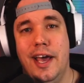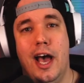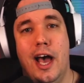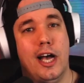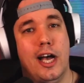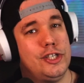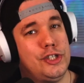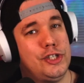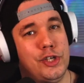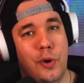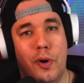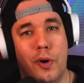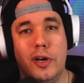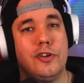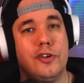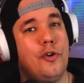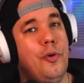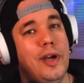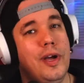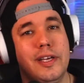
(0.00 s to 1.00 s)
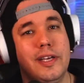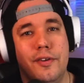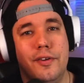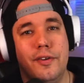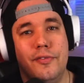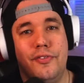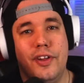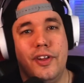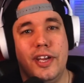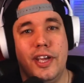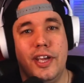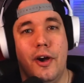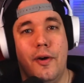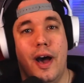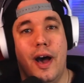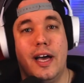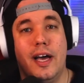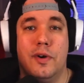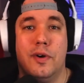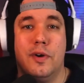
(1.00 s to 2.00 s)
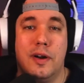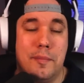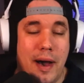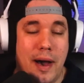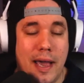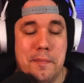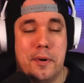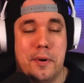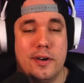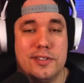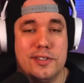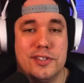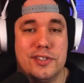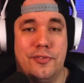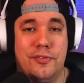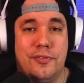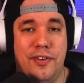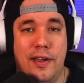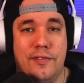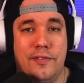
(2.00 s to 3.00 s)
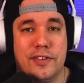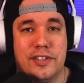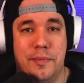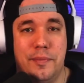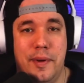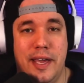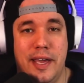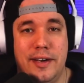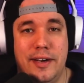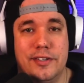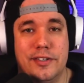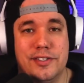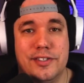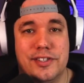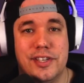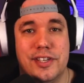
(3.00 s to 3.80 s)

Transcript: A short, quick little video on one of my personal favorite commanders.